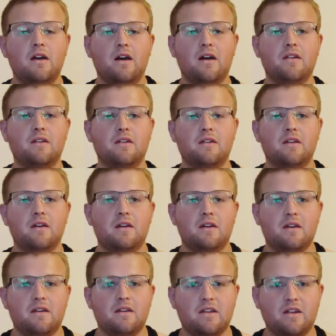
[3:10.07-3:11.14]
And,
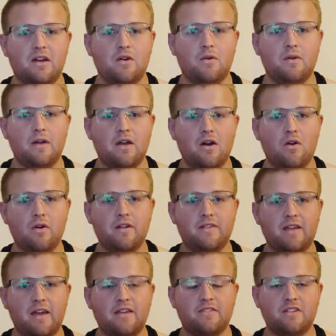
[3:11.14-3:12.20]
you know, it only
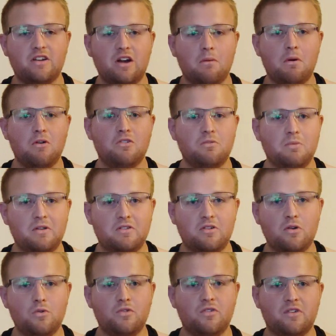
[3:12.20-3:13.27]
takes a gobbo to be
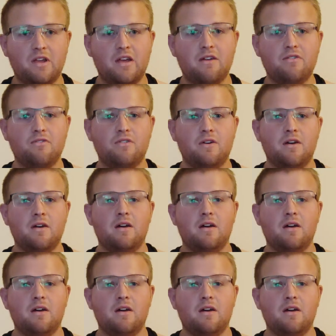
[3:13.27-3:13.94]
too stiff